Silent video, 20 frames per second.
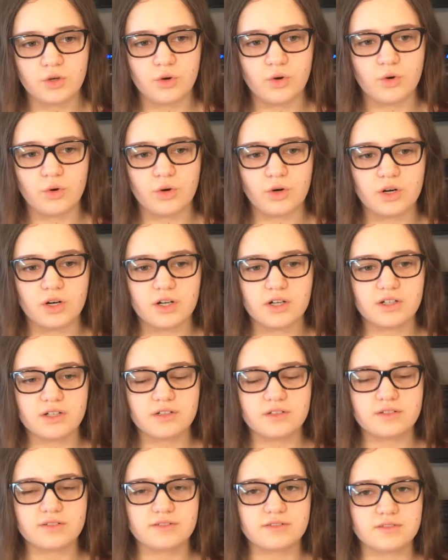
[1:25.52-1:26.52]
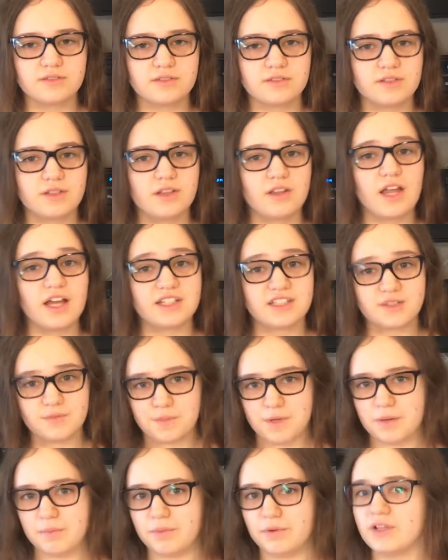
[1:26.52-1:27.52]
or lots of
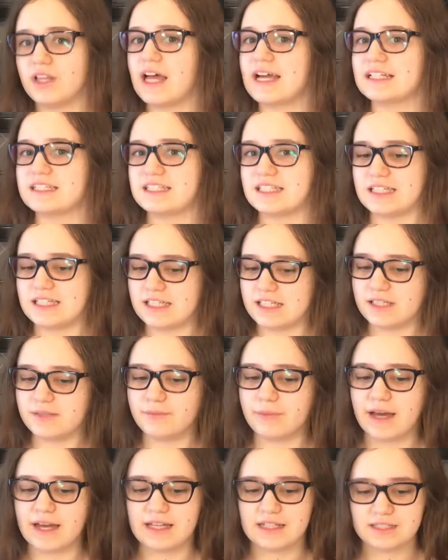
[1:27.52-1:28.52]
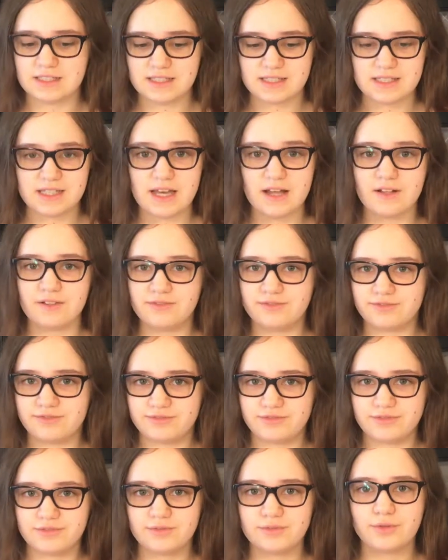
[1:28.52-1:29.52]
people like to eat it by
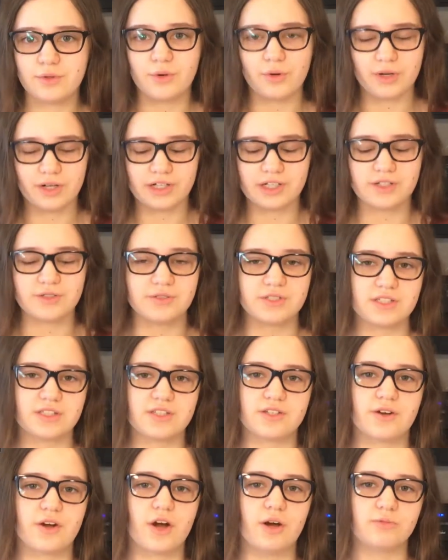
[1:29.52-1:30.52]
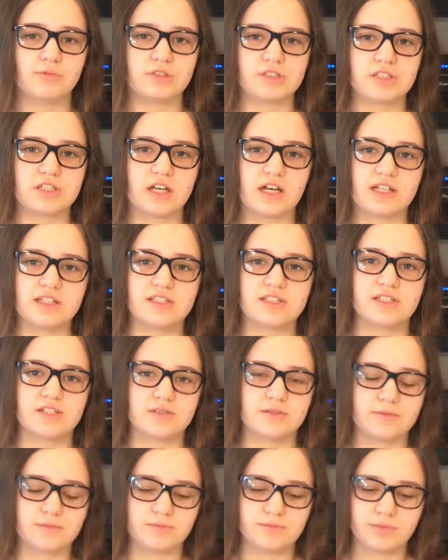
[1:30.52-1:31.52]
itself, or use as a caramel sauce to
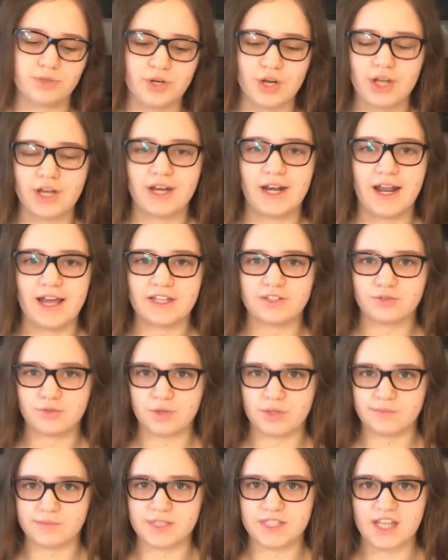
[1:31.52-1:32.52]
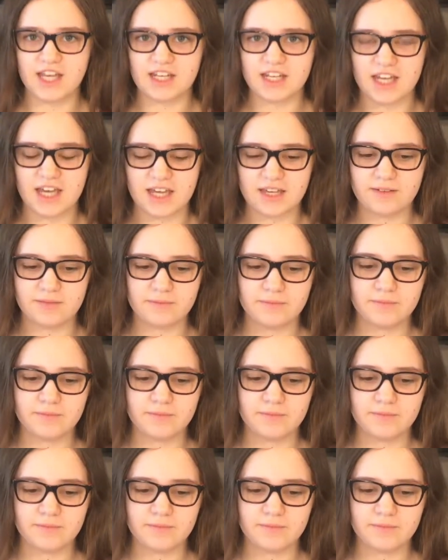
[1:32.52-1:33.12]
put on an ice cream sundae.